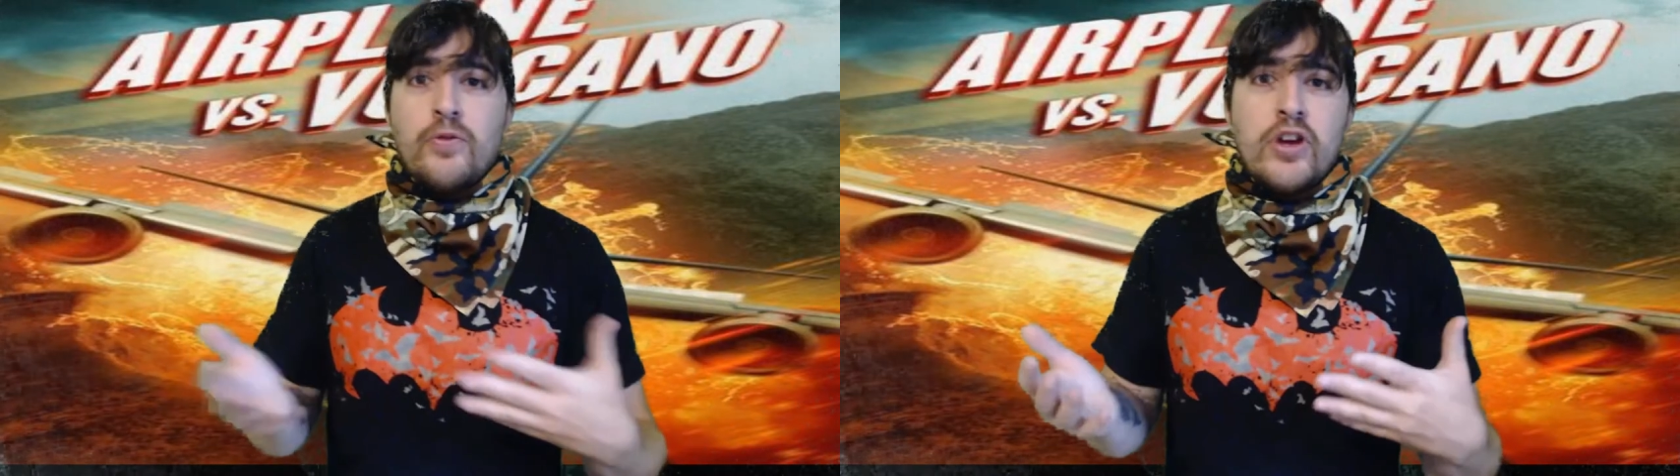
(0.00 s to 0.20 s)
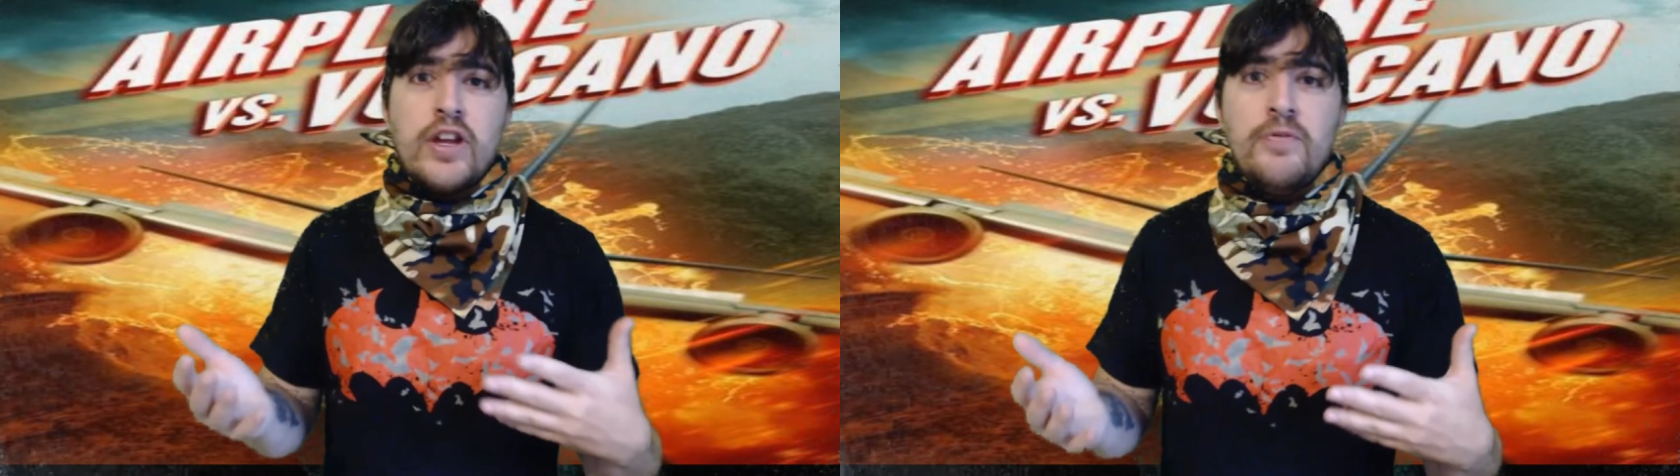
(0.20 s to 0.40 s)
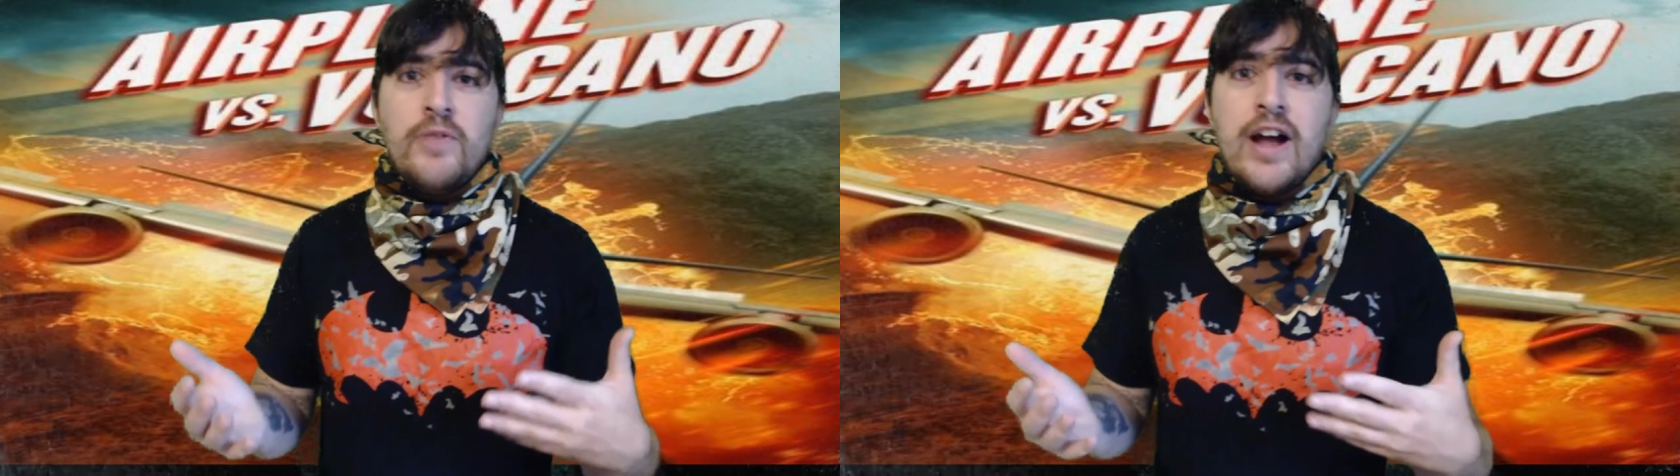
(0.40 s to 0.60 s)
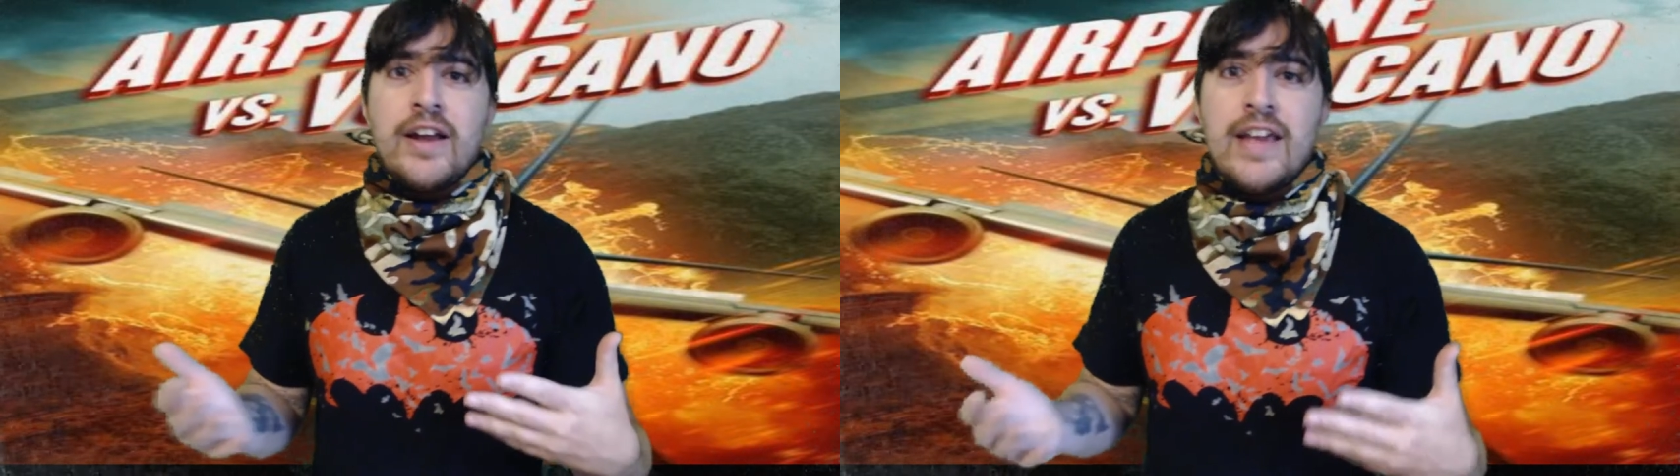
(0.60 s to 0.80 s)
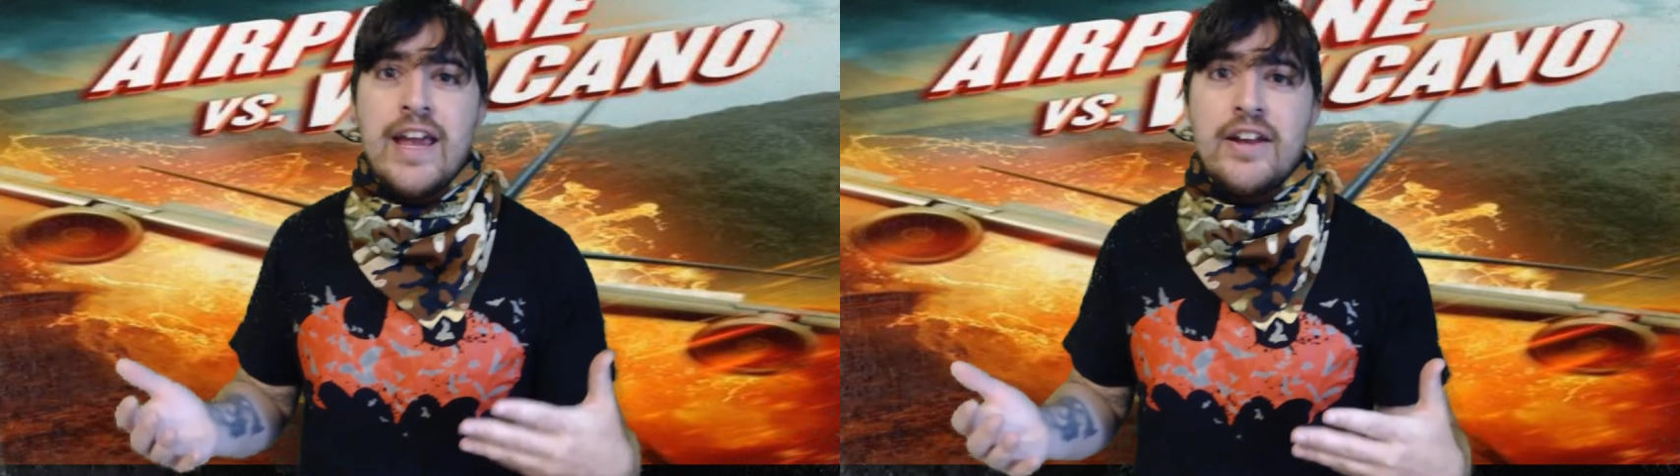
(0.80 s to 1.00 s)
a freaking
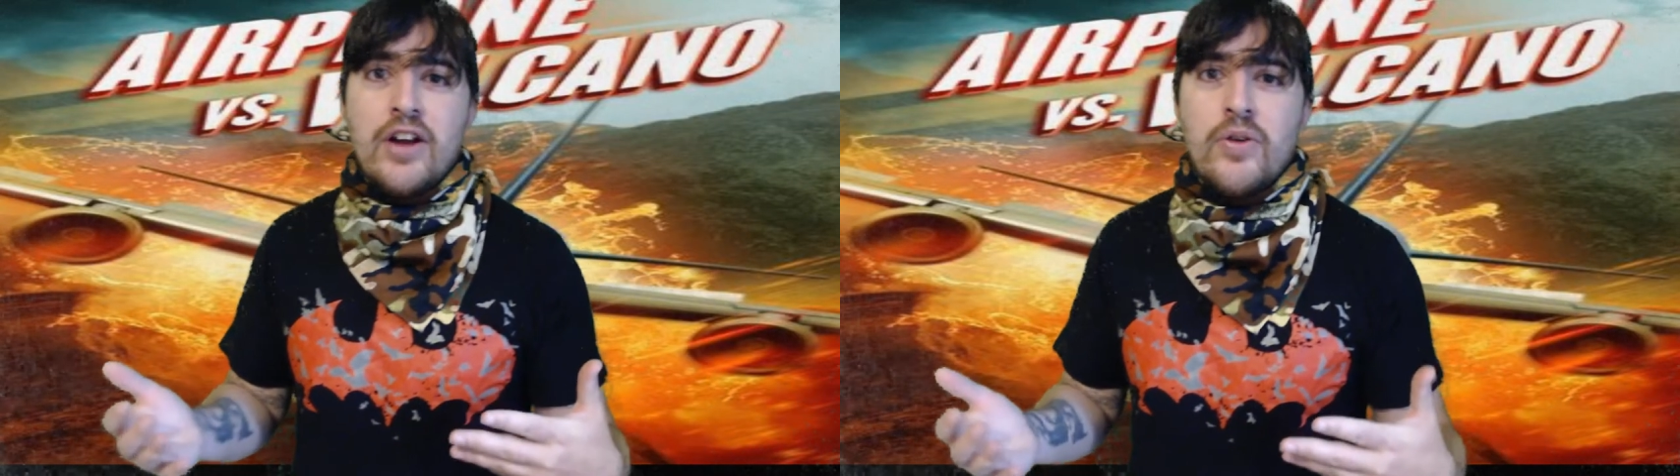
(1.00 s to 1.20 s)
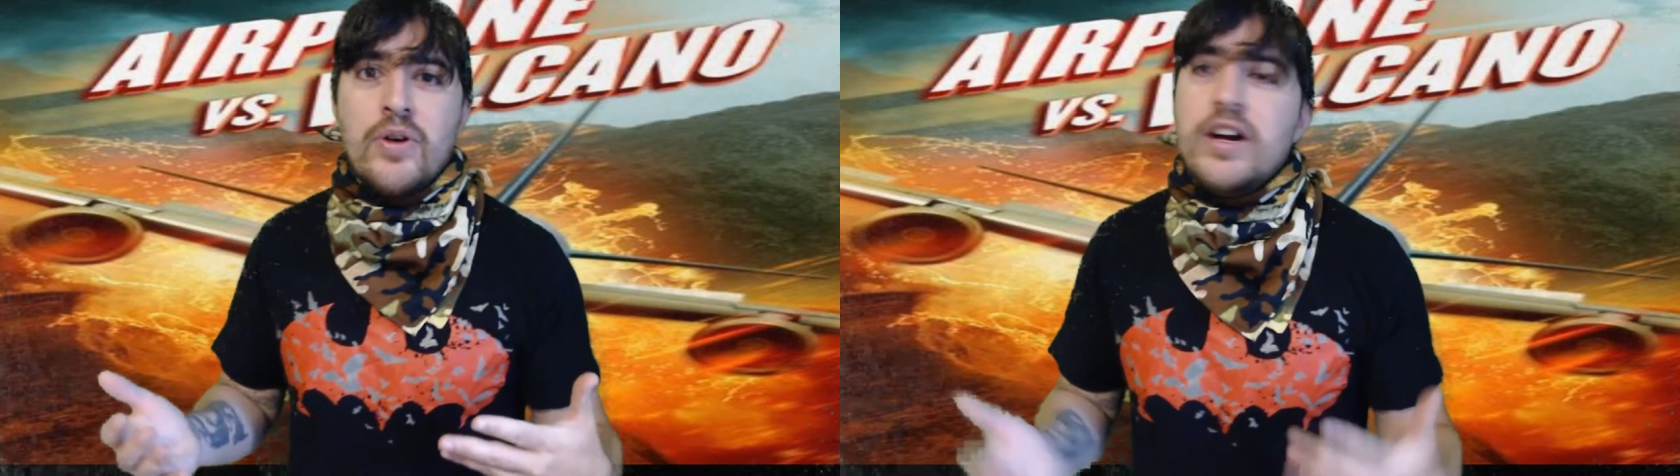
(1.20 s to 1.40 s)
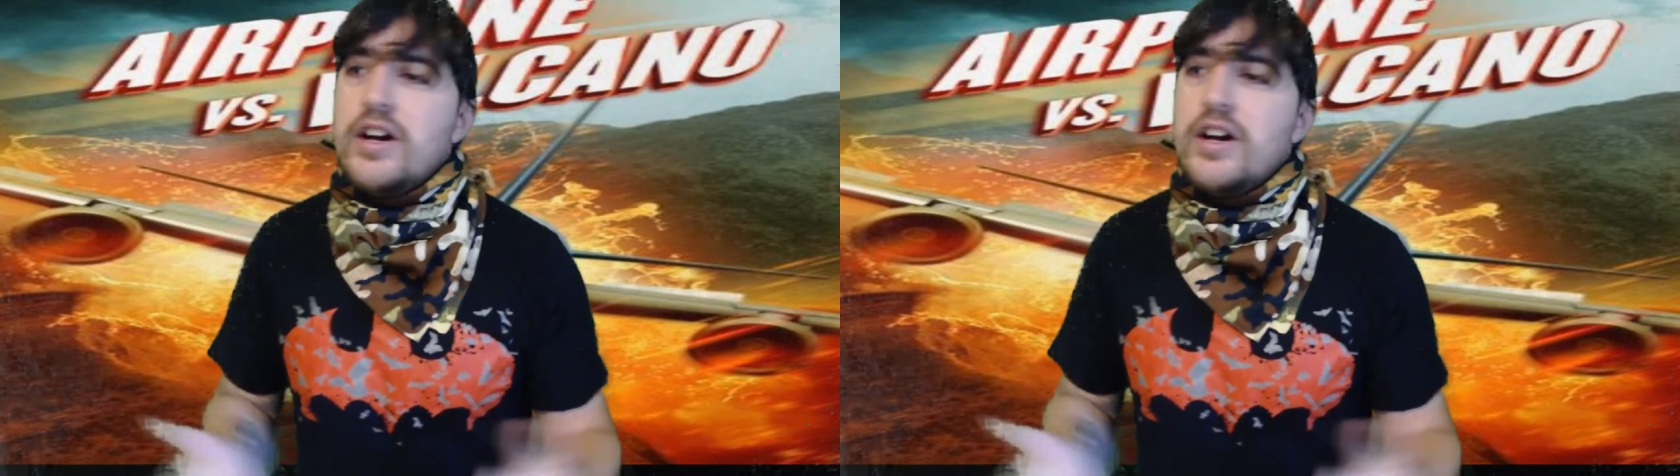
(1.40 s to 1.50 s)
volcano?